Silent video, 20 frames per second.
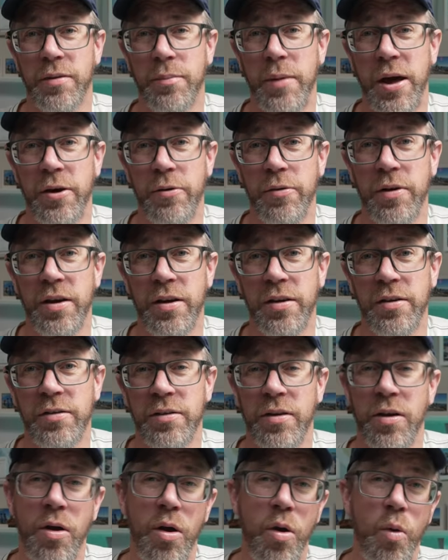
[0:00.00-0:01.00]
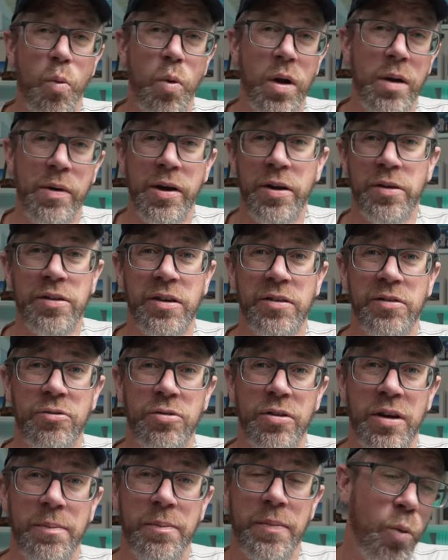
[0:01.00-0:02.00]
the matter is, we went on this
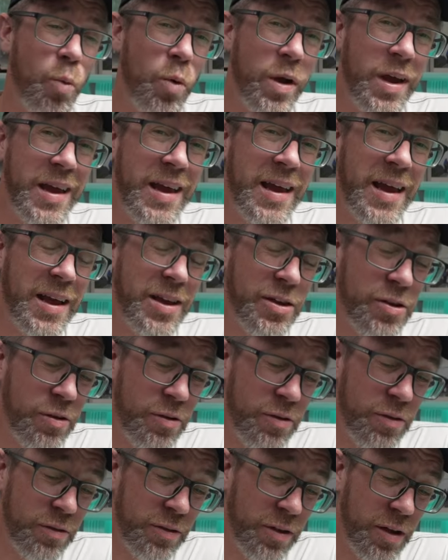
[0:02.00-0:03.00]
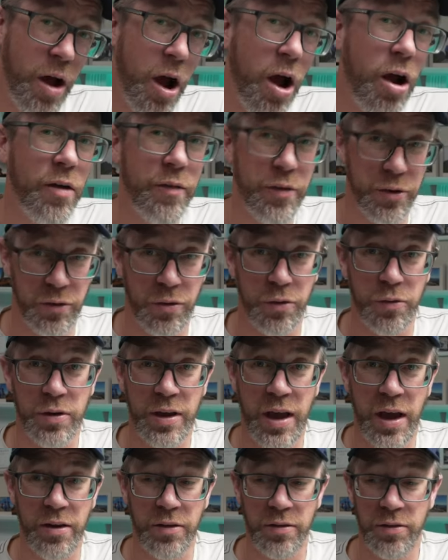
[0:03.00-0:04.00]
trip, we used over 2
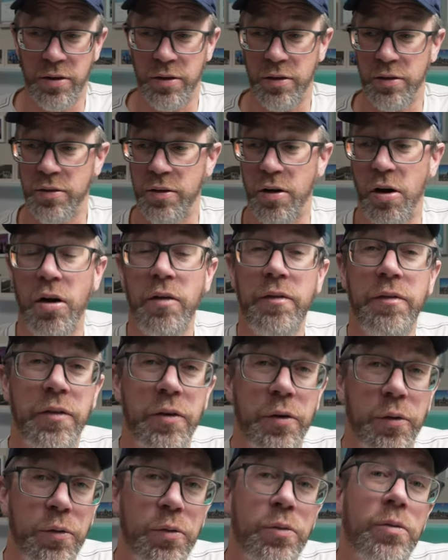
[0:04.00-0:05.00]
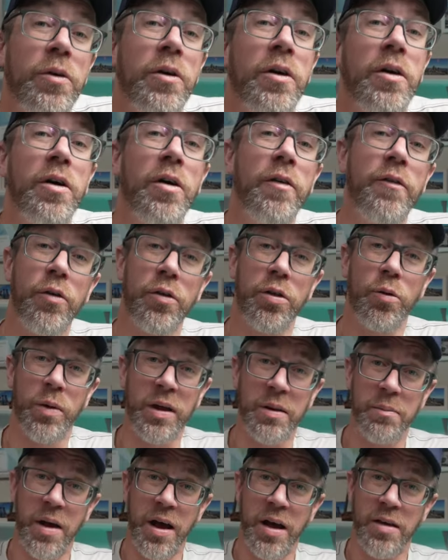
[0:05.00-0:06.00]
canisters of fuel for the
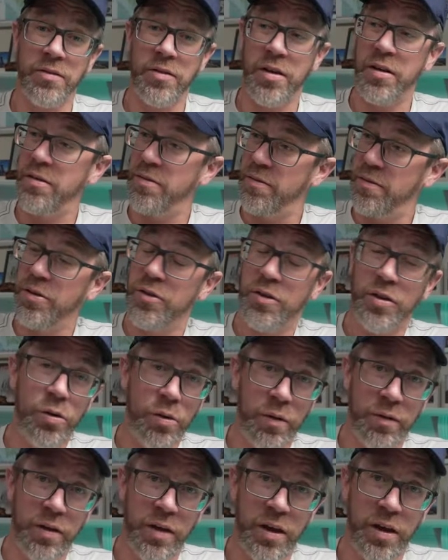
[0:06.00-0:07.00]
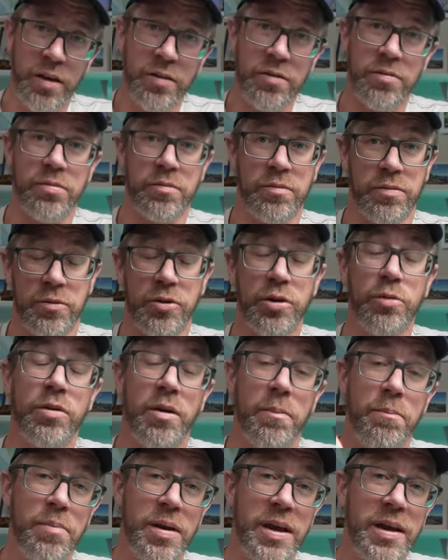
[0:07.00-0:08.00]
Windmaster. 2 of these, 2 and
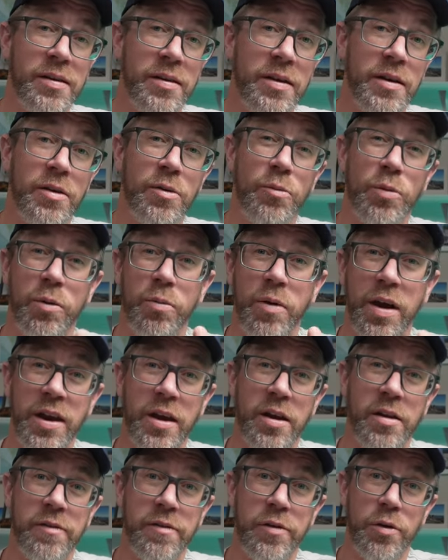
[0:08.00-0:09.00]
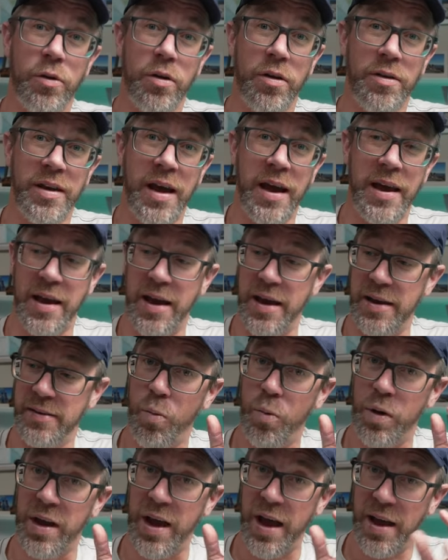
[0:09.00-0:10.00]
a bit. We ran out of fuel on day 8.
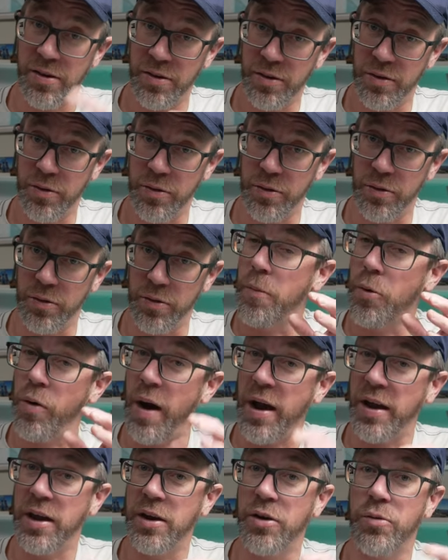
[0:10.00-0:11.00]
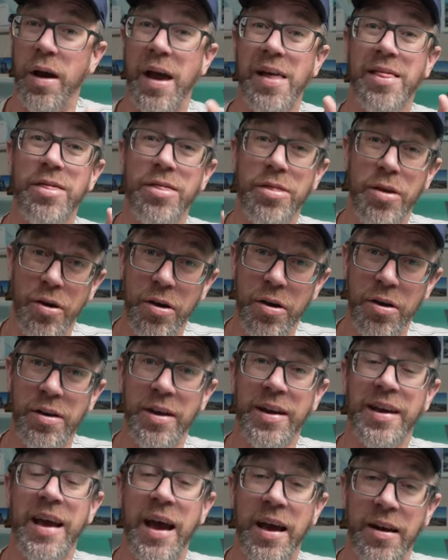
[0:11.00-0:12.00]
We had to crack into a
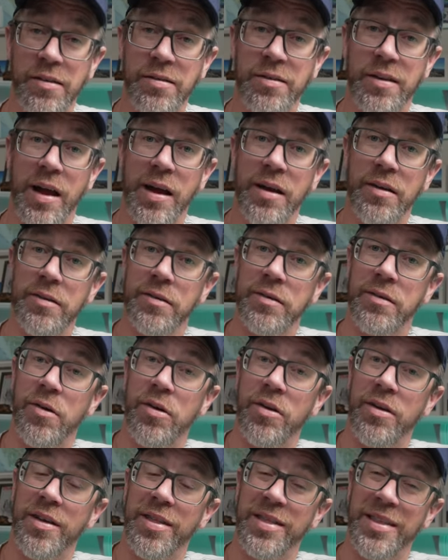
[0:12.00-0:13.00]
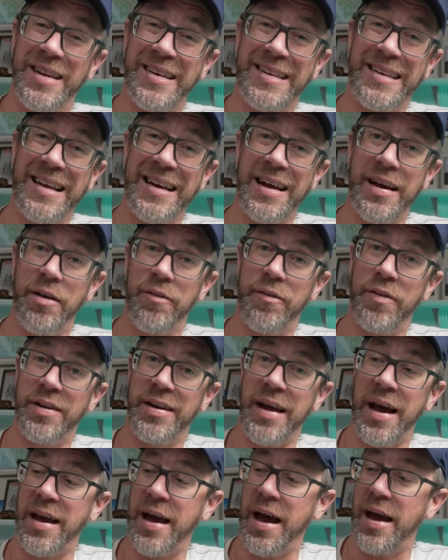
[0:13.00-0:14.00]
3rd canister on the dinner for
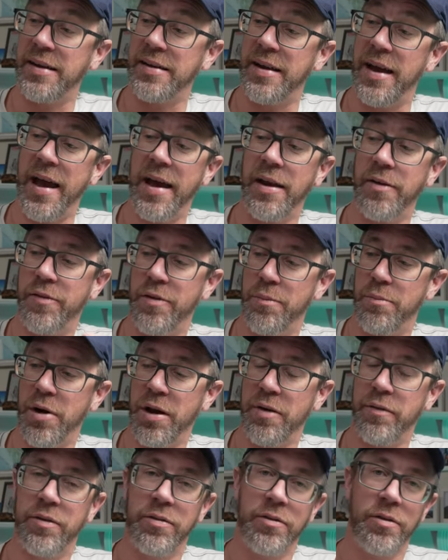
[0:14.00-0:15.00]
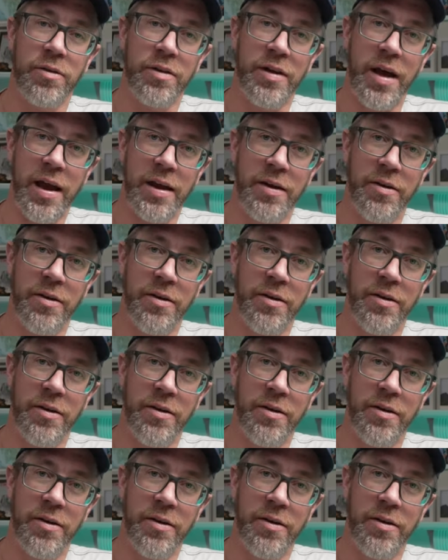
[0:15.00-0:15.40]
day 8 and for breakfast on day